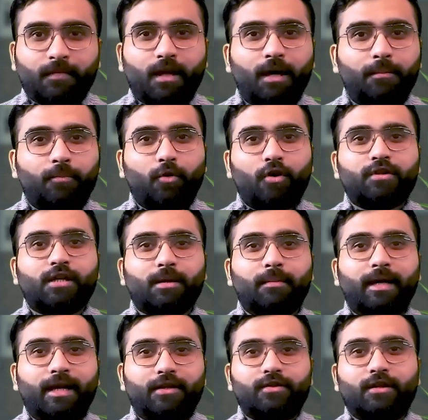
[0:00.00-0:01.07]
a project
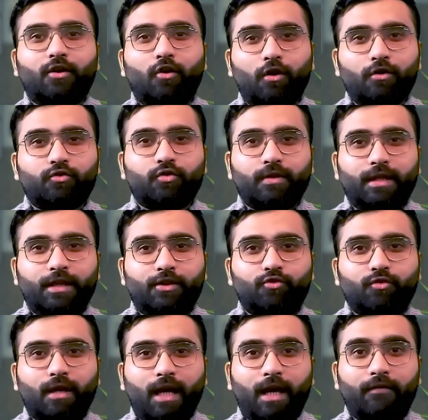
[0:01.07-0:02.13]
manager also needs
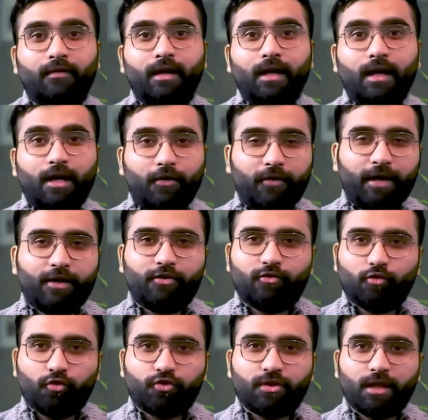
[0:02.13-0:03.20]
to have great
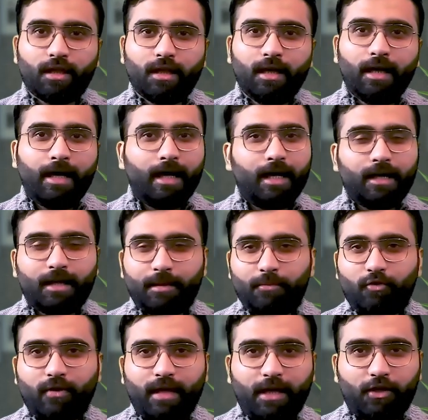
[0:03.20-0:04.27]
social and
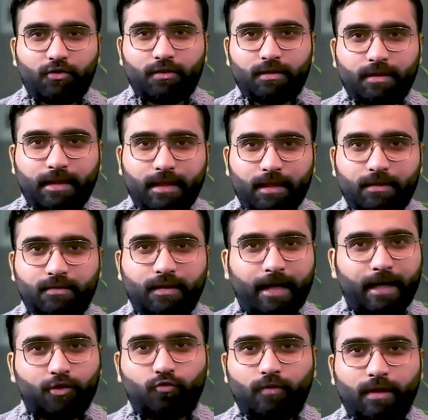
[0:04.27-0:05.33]
communication skills
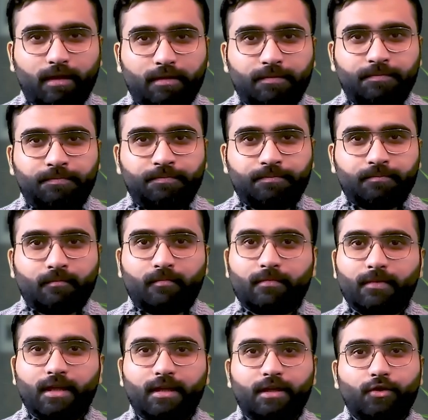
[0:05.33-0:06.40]
as well.
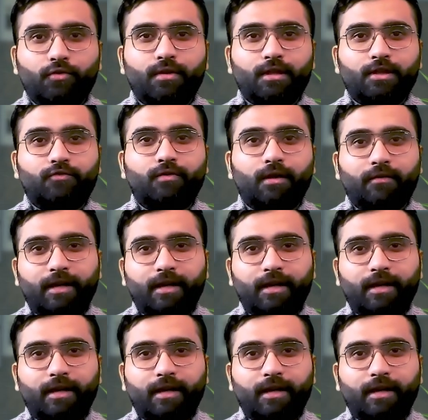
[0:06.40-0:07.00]
Their duties will